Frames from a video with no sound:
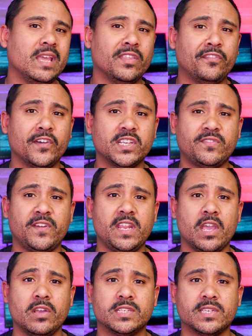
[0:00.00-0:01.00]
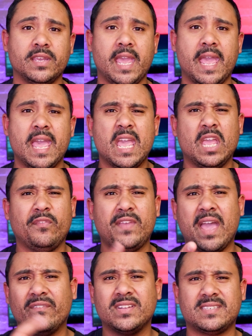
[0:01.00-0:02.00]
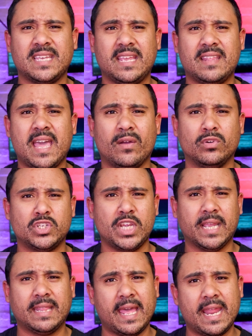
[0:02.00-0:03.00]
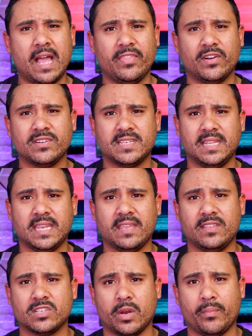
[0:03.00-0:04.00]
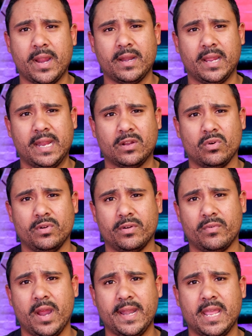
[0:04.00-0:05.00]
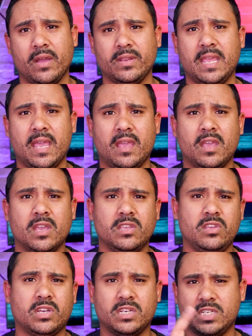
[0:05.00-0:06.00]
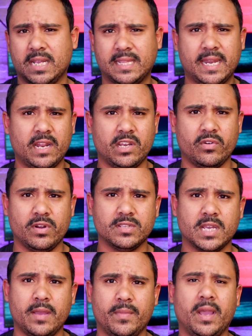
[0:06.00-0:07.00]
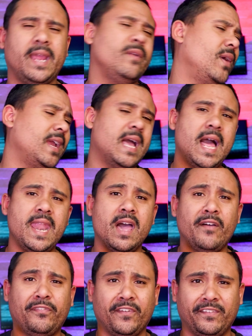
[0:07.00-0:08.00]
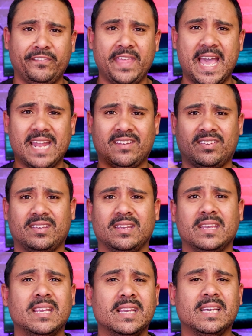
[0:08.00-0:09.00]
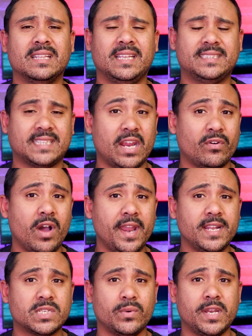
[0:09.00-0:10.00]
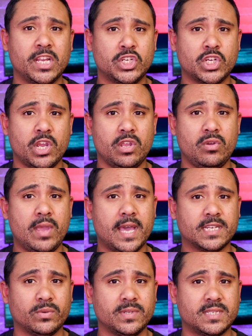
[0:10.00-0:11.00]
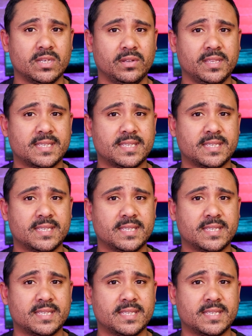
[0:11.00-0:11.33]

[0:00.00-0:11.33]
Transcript: in the first video. So yeah, if you haven't seen that or checked that out, there is a link in the top right hand corner right now. And yeah, you can check that out in your own time. Anyway, enough of that. Let's get right into it and show you how to install